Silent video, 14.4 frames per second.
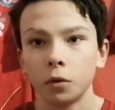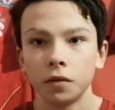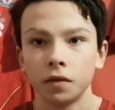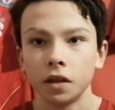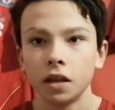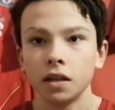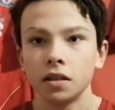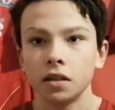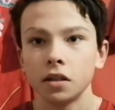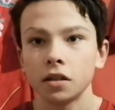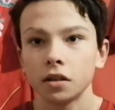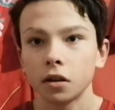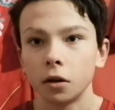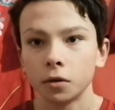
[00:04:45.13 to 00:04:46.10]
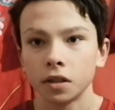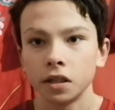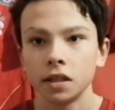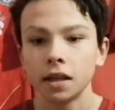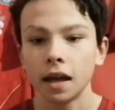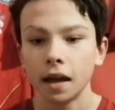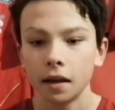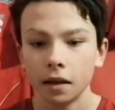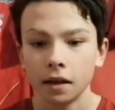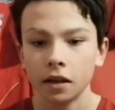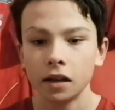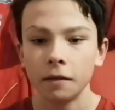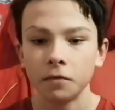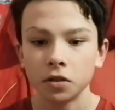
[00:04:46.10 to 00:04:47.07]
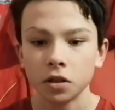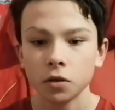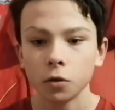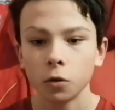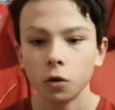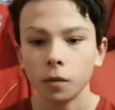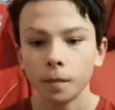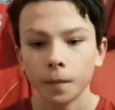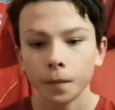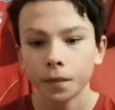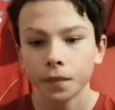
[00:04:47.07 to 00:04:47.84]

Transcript: One of the easiest goals he'll ever score.